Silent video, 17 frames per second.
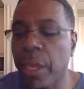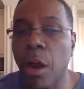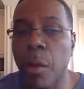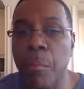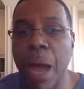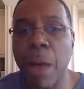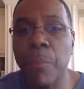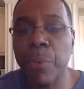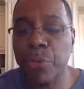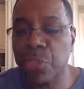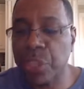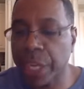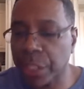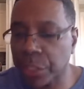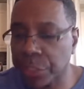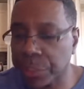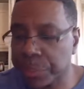are my
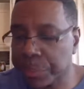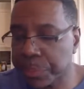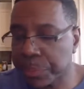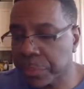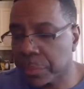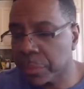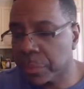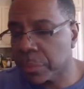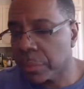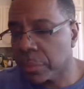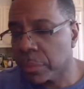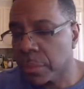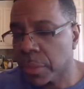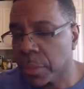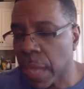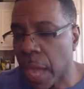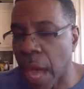protection.
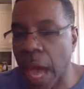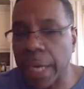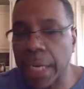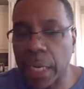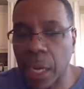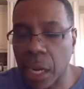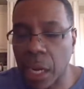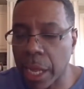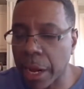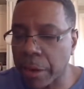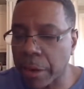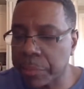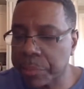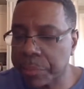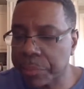I declare